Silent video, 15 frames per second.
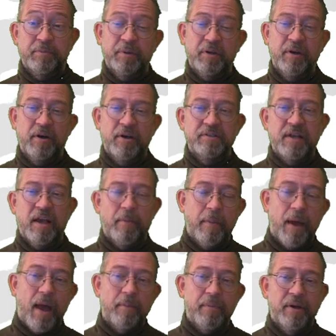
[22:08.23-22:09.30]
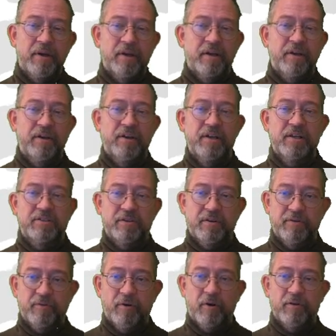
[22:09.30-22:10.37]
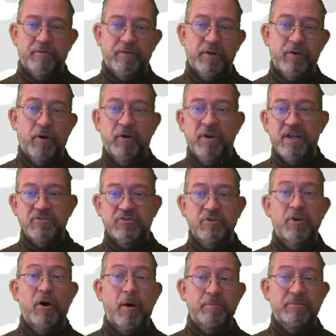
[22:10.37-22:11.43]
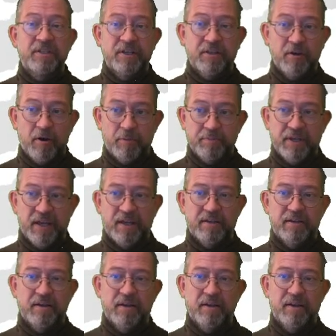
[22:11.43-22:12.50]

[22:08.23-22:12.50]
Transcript: because a map is what we call a synoptic object.